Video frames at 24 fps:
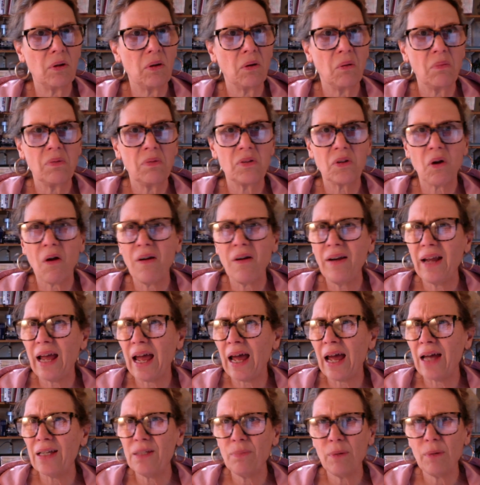starting to
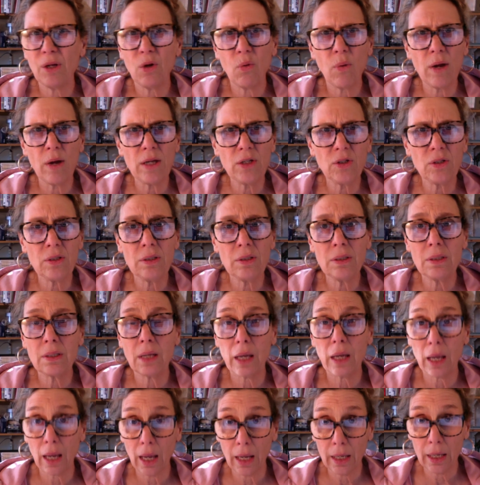ask me questions,
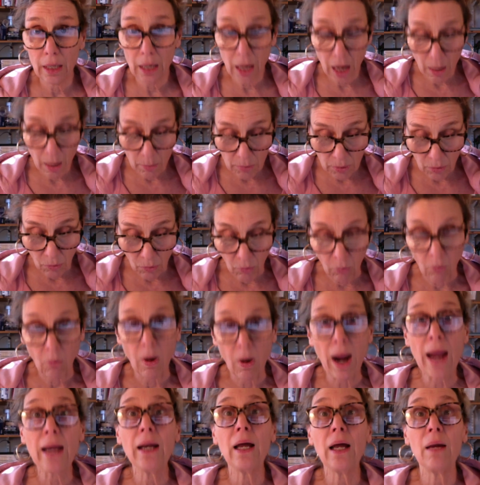and he comes
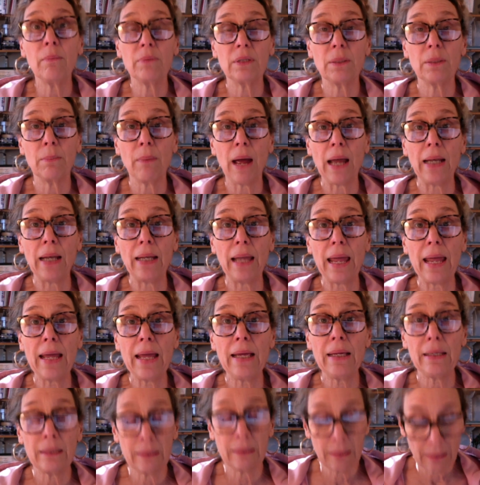right up to my
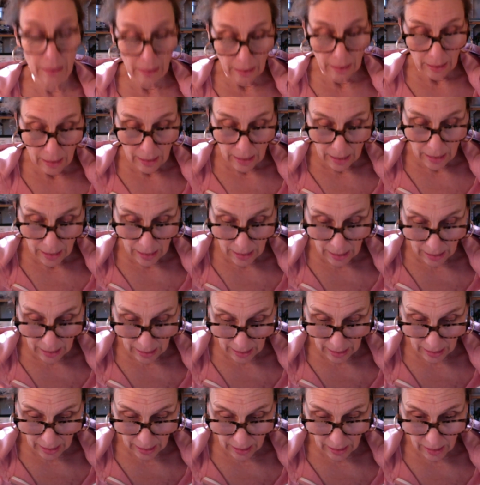leg,
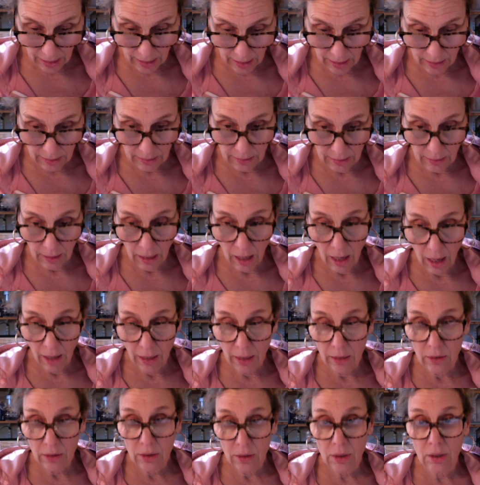and his
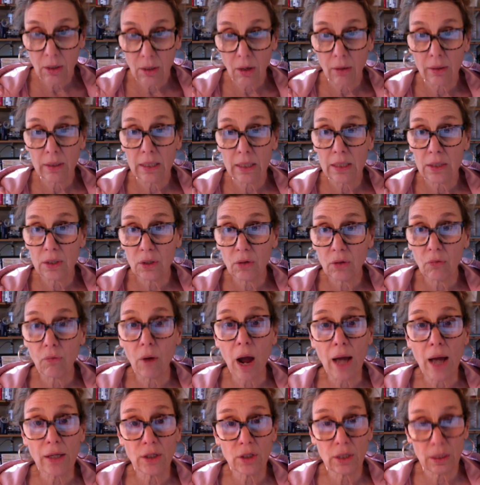
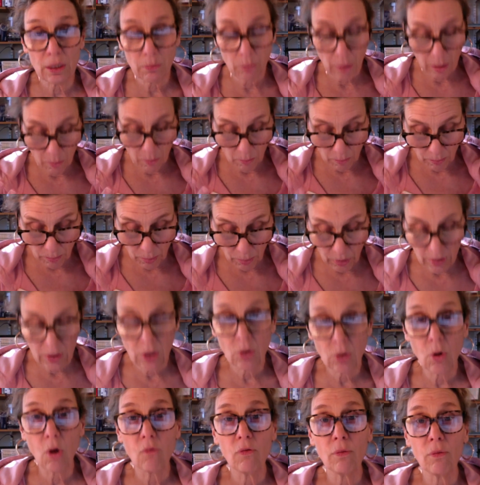crotch. He puts
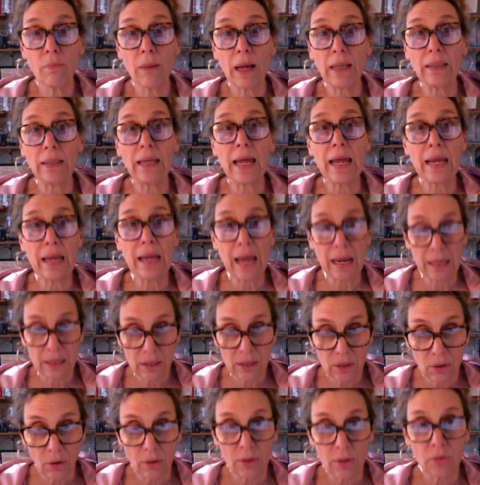it over my leg, and he
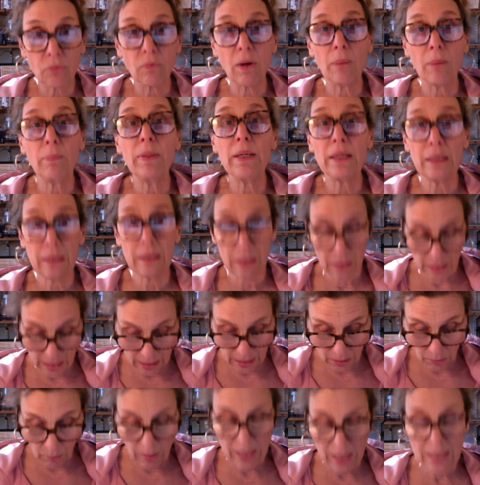starts rubbing
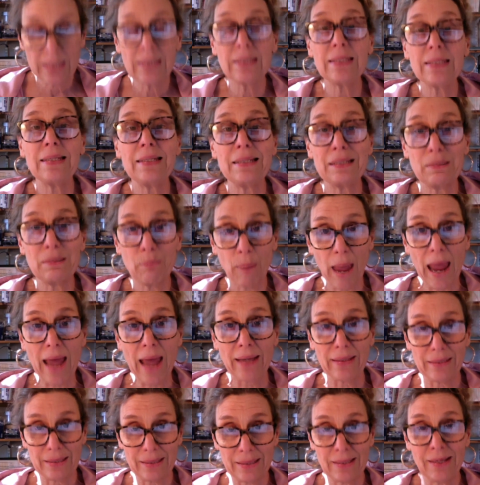his penis in his
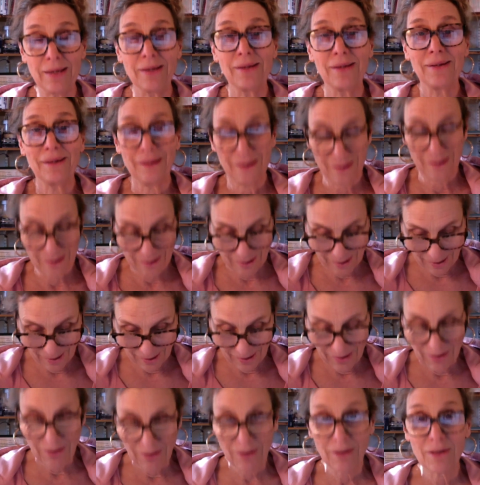pants.
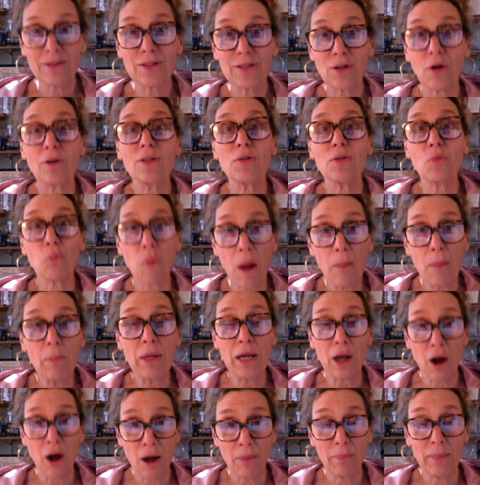Starts
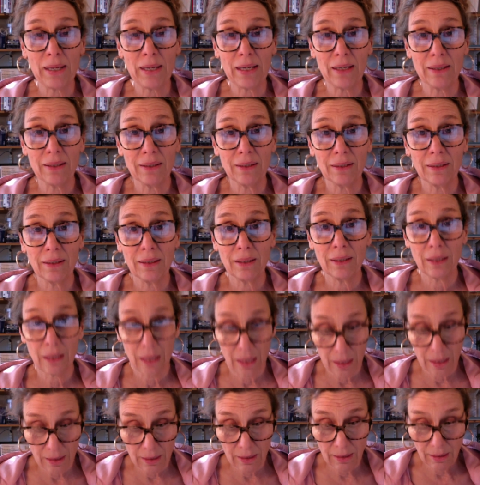rubbing on me.
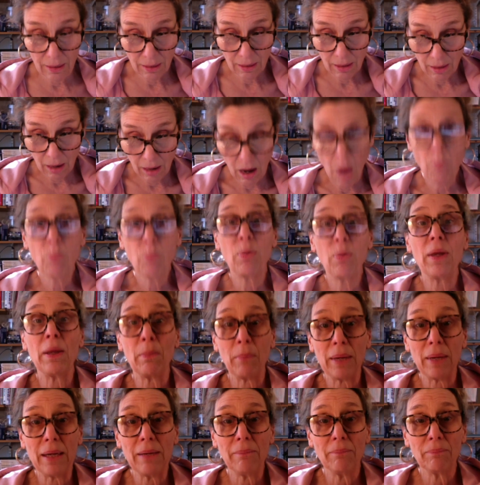He's humping
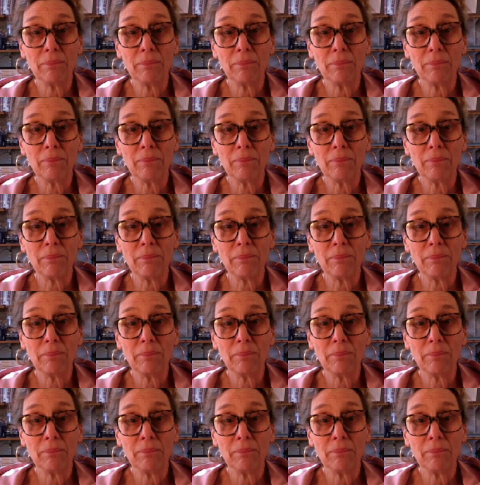me.